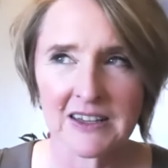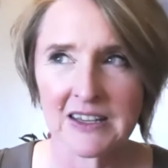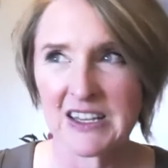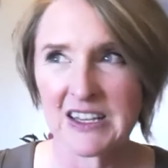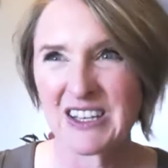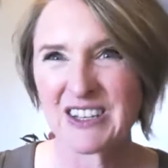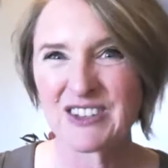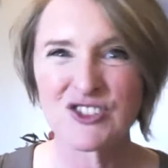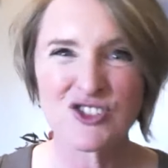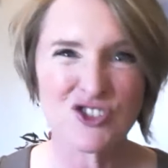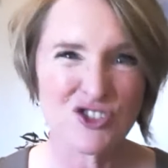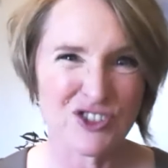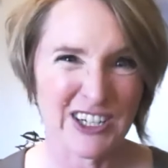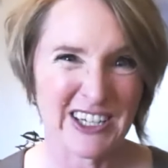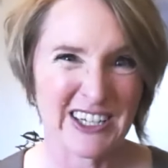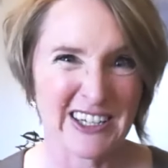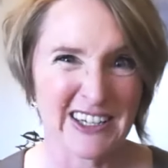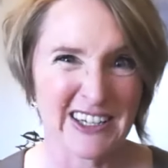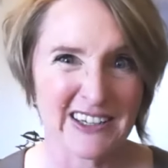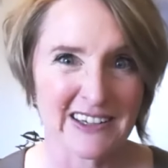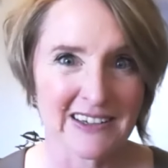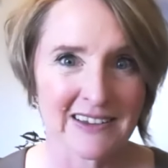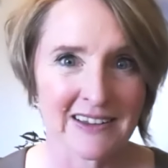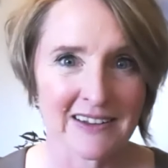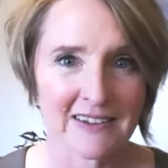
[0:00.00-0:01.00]
is
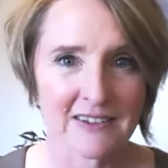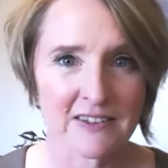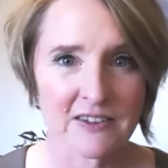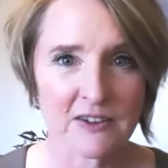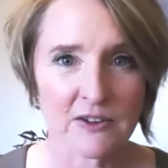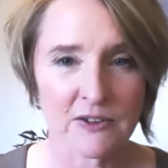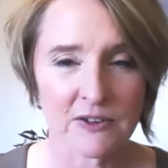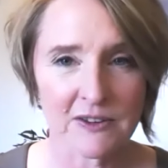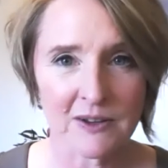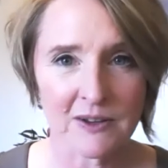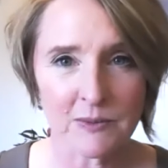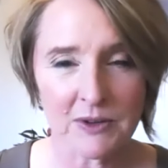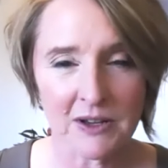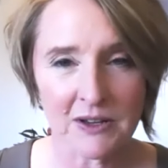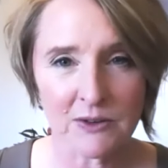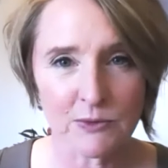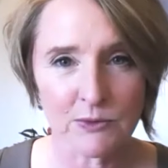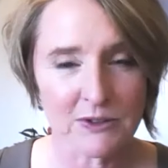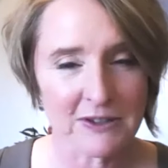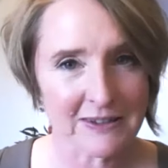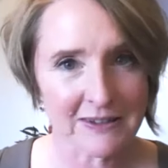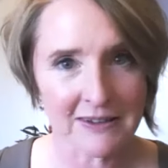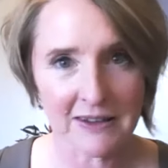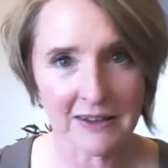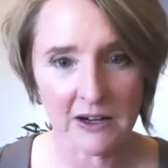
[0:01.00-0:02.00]
tricky. And so sometimes we
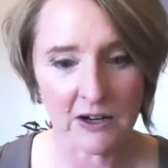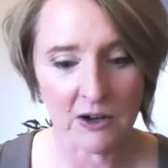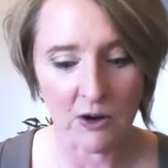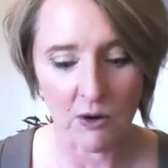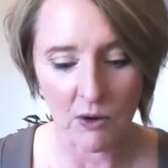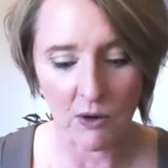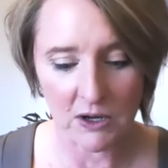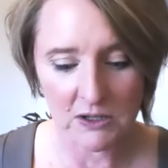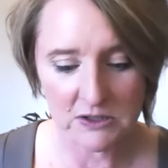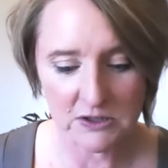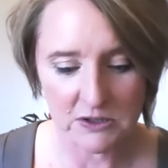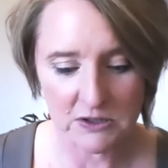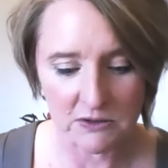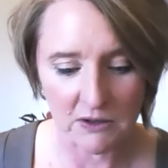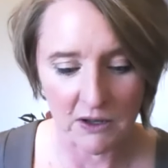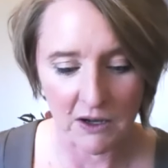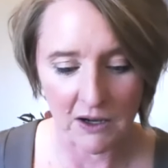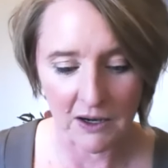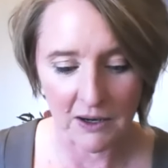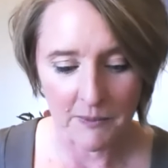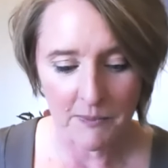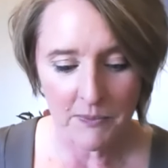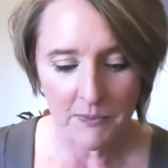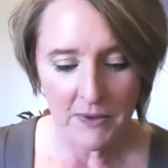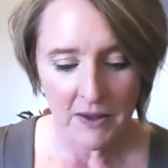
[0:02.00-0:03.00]
just let it go on too
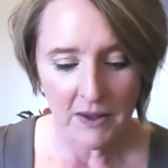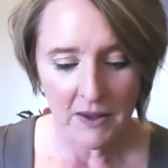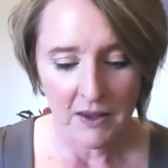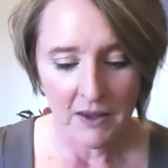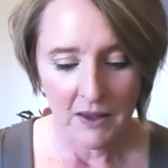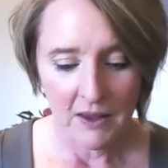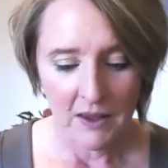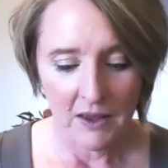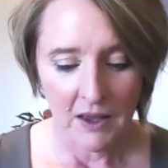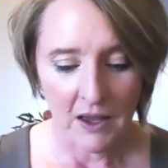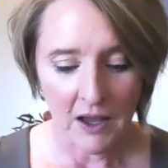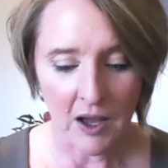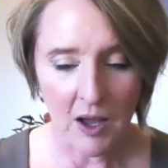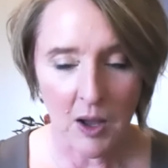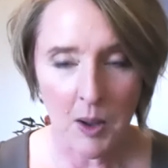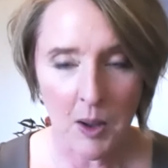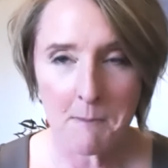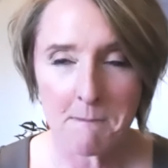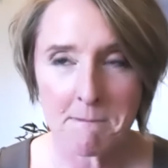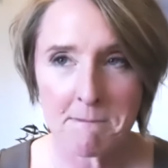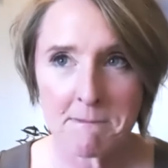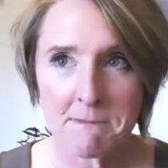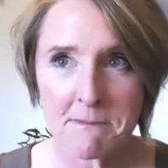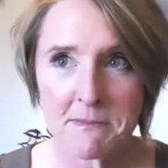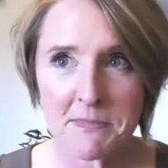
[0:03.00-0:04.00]
long.
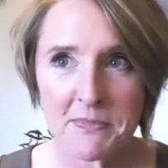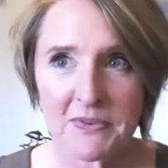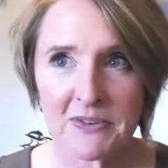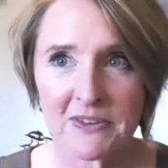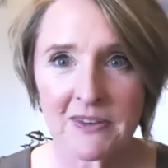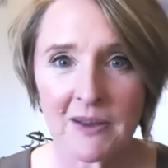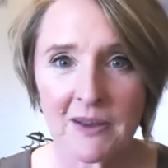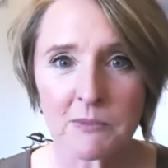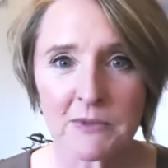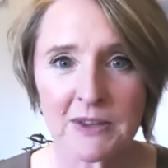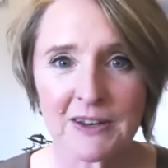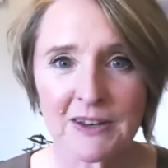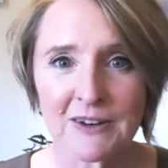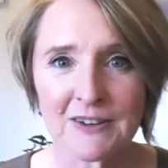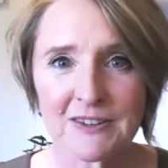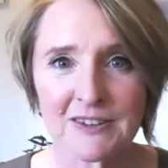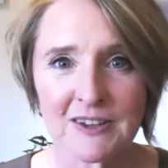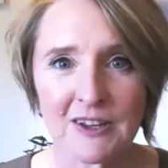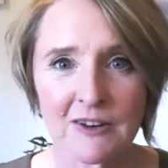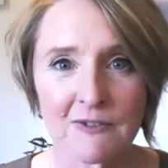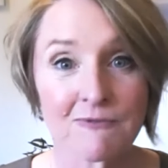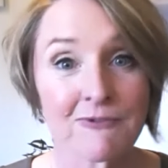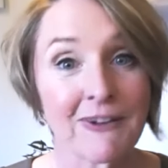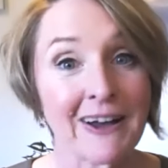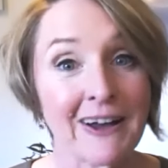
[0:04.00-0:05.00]
Um, some leaders
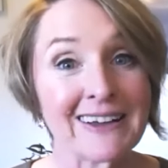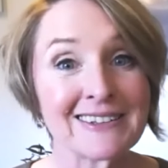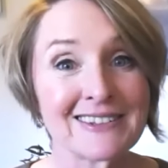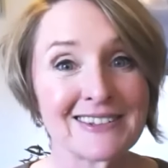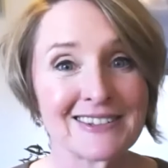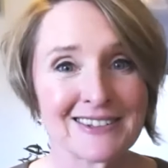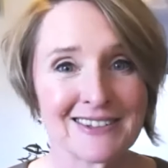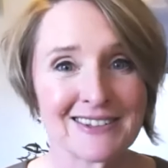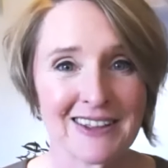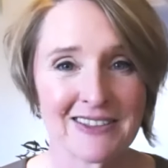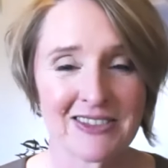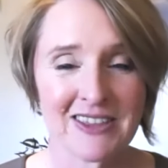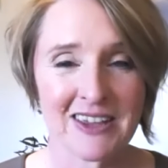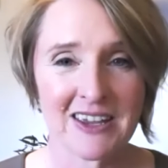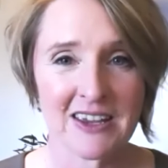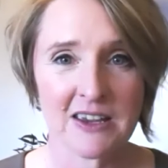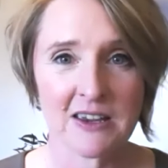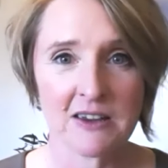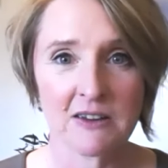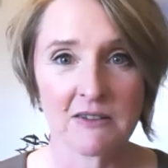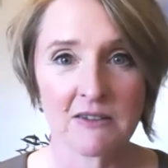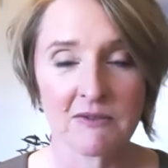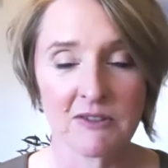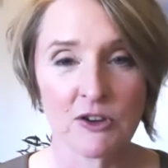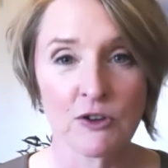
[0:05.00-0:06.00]
confess that
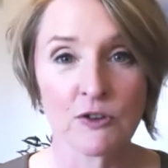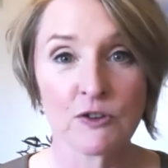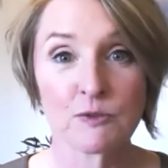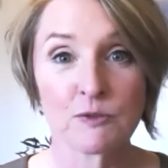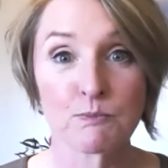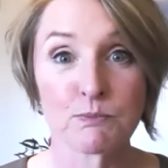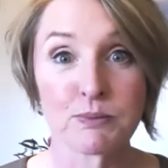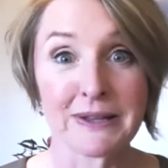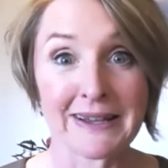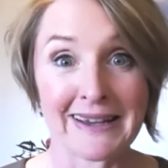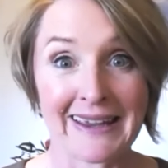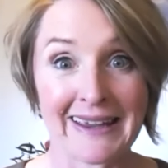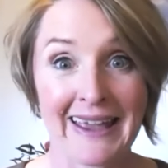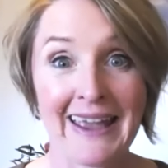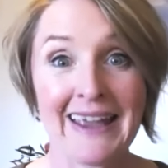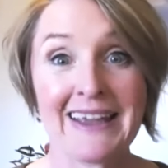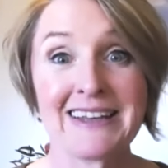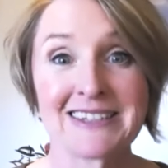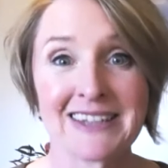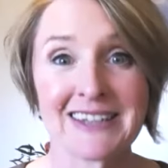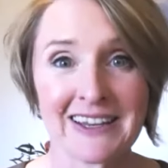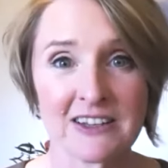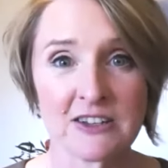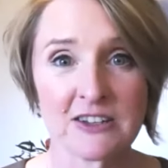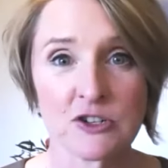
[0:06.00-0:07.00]
they use
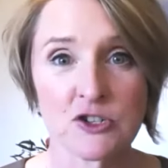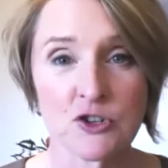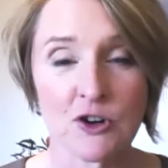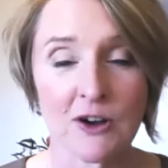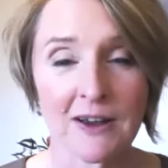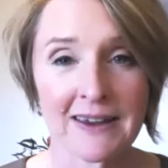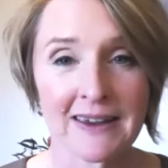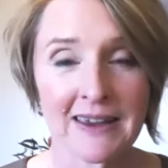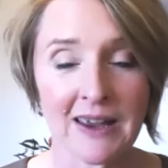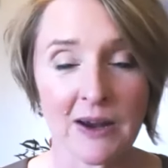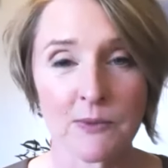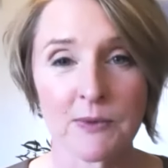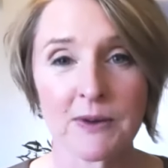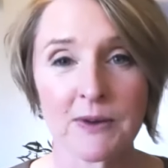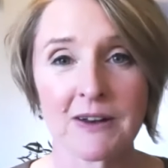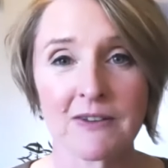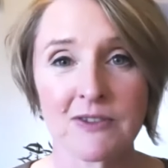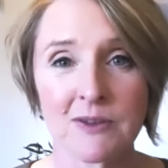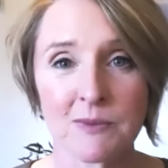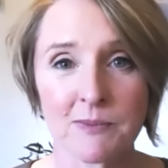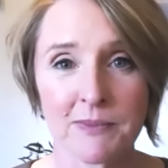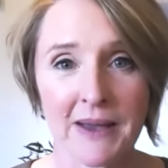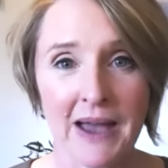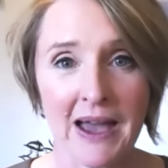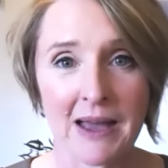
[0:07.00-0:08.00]
placating to try and get rid of
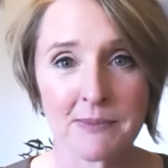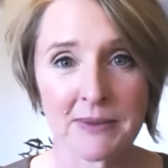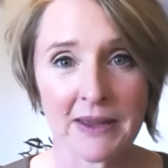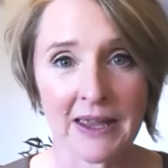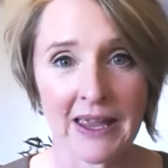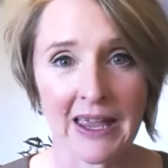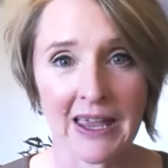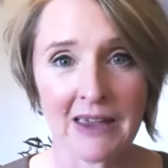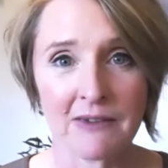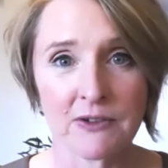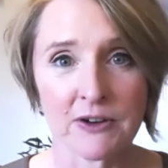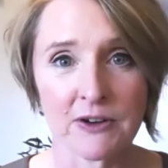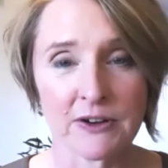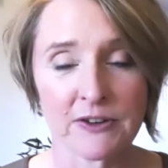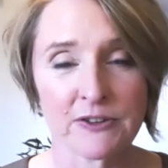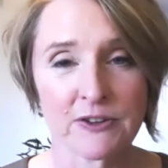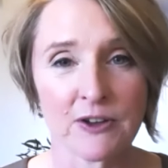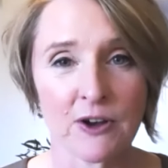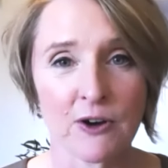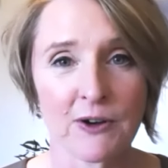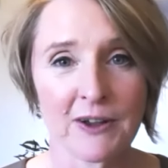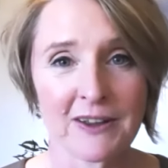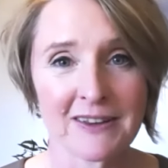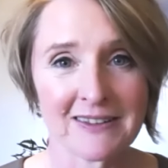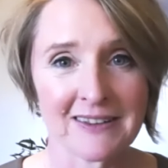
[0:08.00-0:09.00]
the bad behavior.
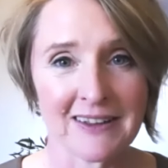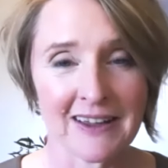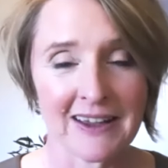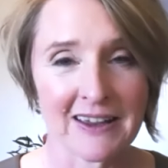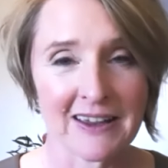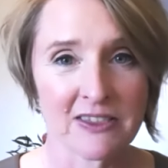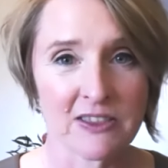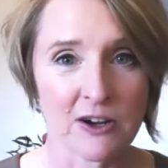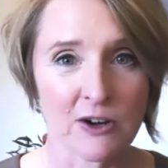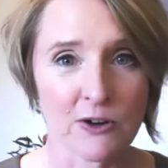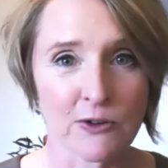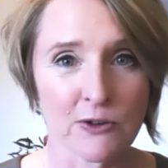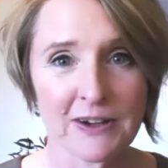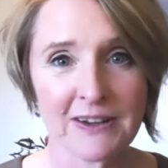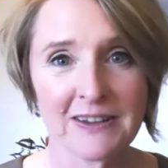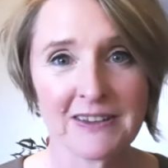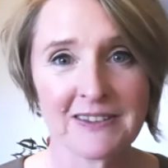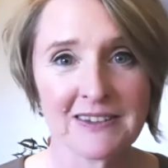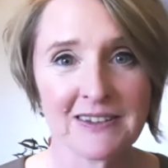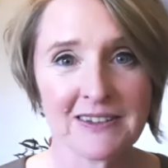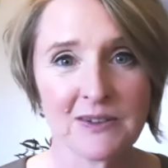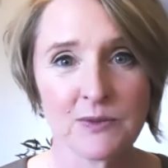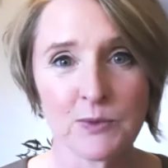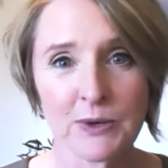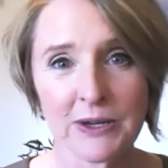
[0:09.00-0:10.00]
So it's like the
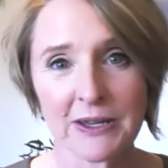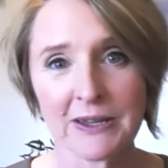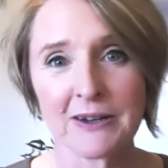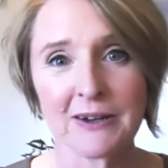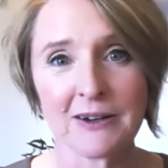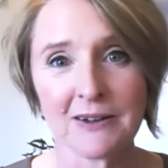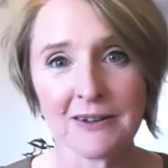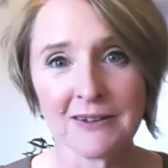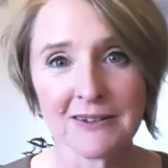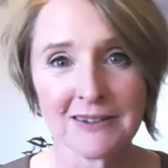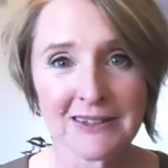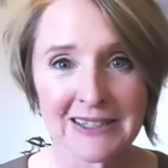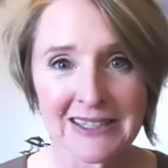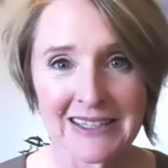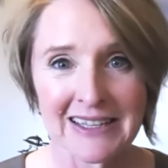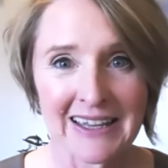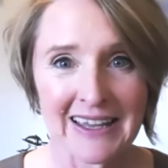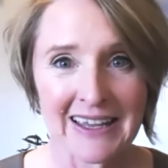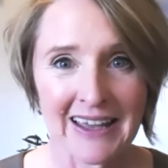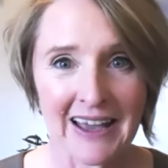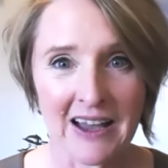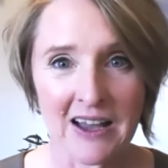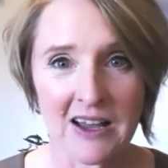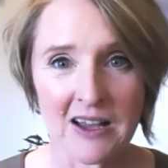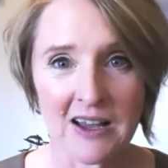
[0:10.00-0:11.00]
greasy wheel,
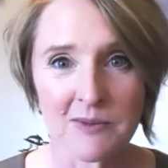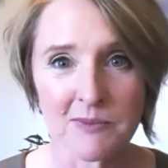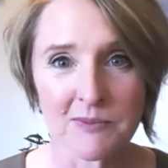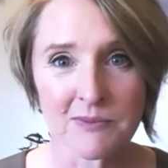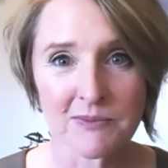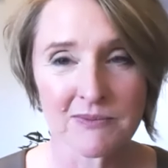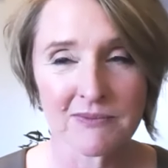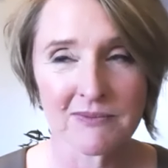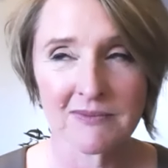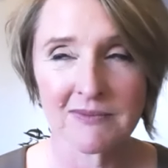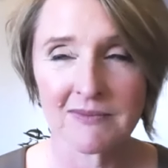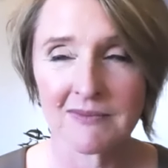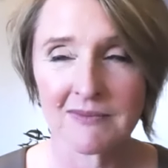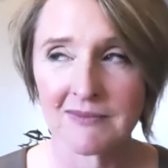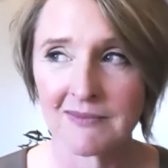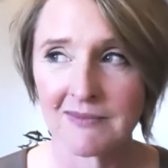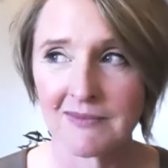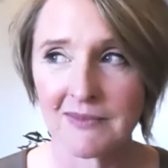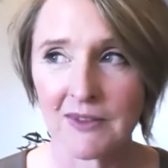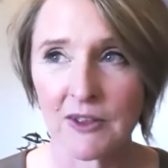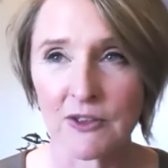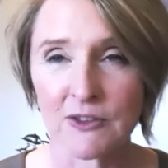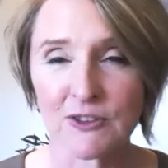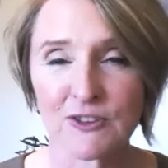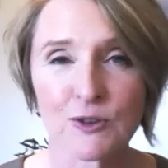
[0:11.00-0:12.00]
um,
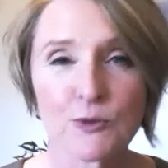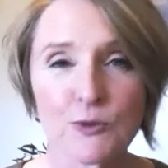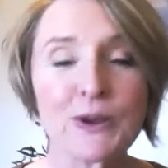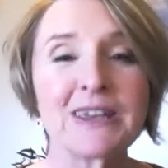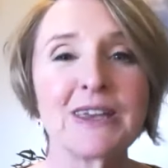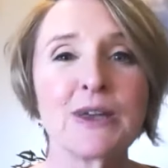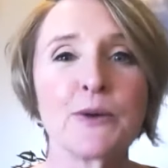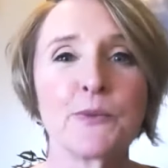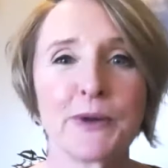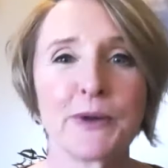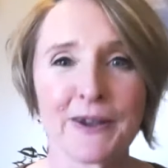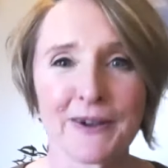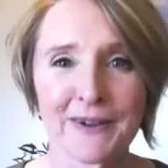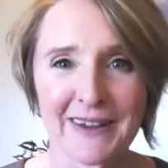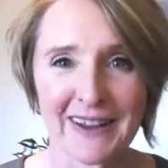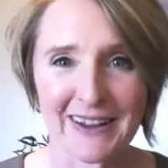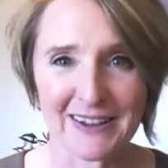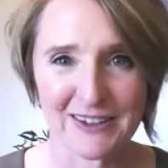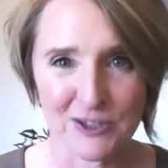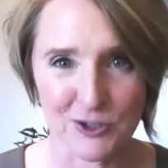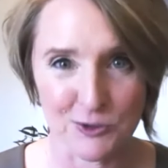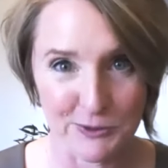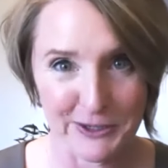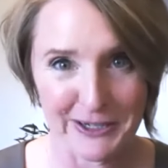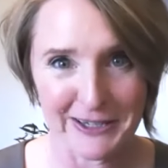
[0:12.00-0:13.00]
the squeaky wheel
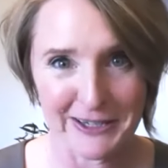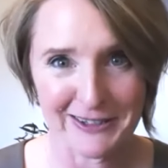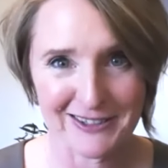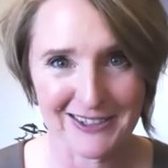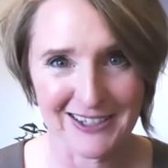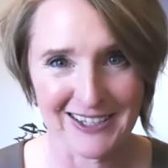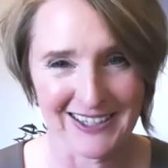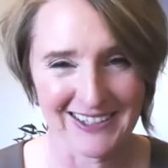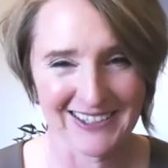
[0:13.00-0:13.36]
gets greased.